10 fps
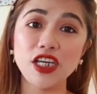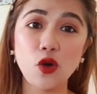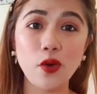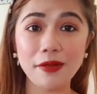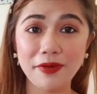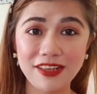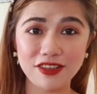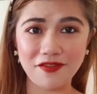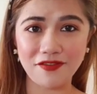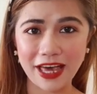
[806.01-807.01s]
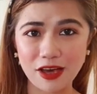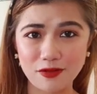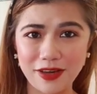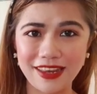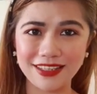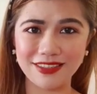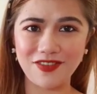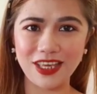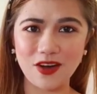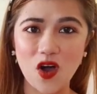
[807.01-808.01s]
you will be notified on my next
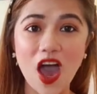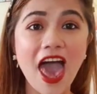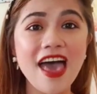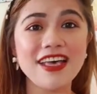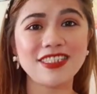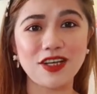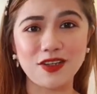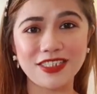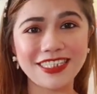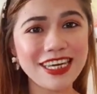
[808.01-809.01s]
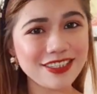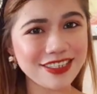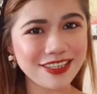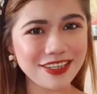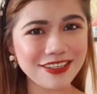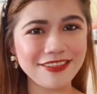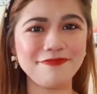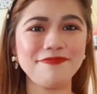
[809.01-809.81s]
video. So, see you soon.